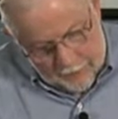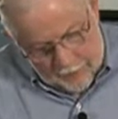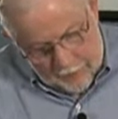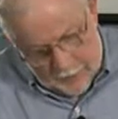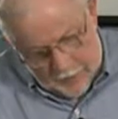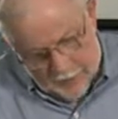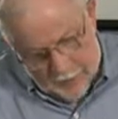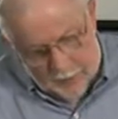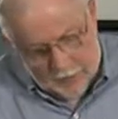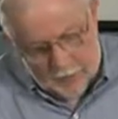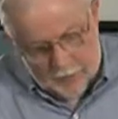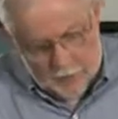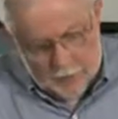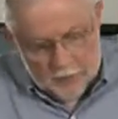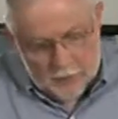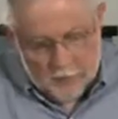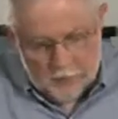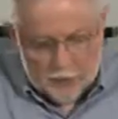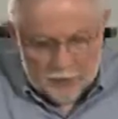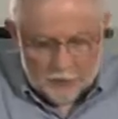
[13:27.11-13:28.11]
And you
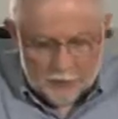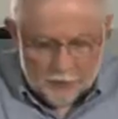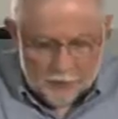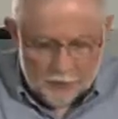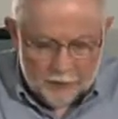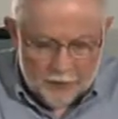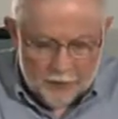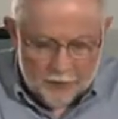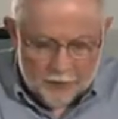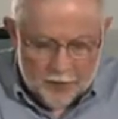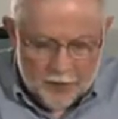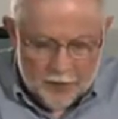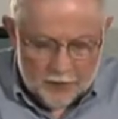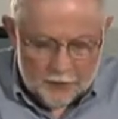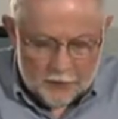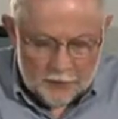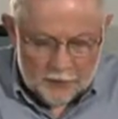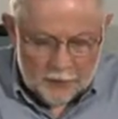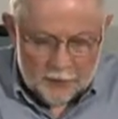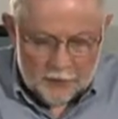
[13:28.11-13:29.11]
might note the
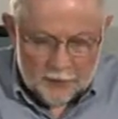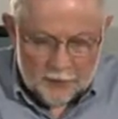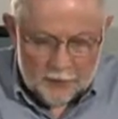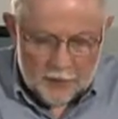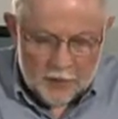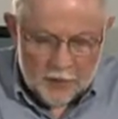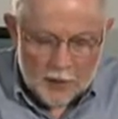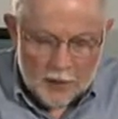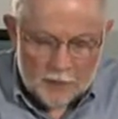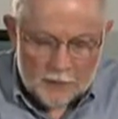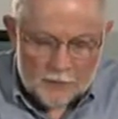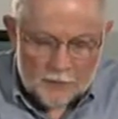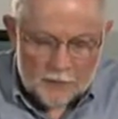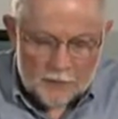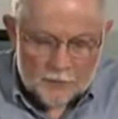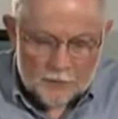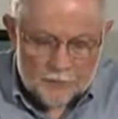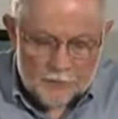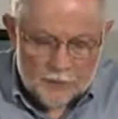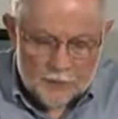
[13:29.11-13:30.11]
bevel on this cage
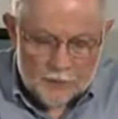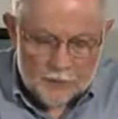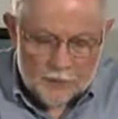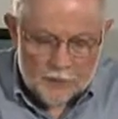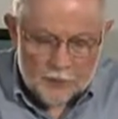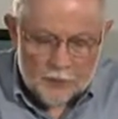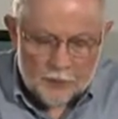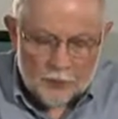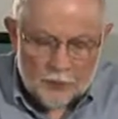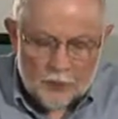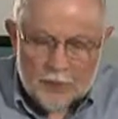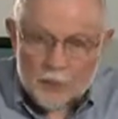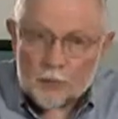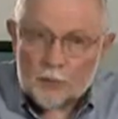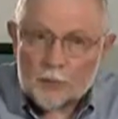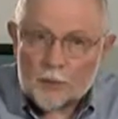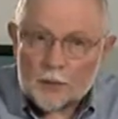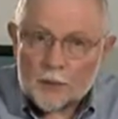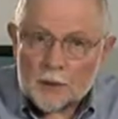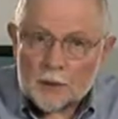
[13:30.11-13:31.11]
is where that
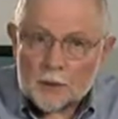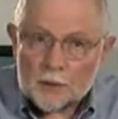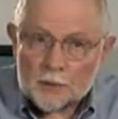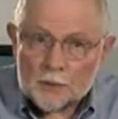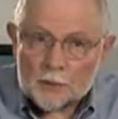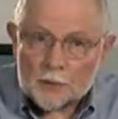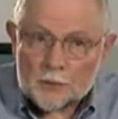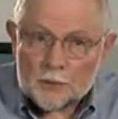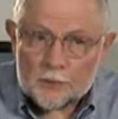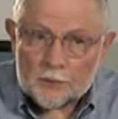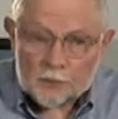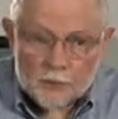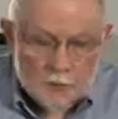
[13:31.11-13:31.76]
O-ring goes.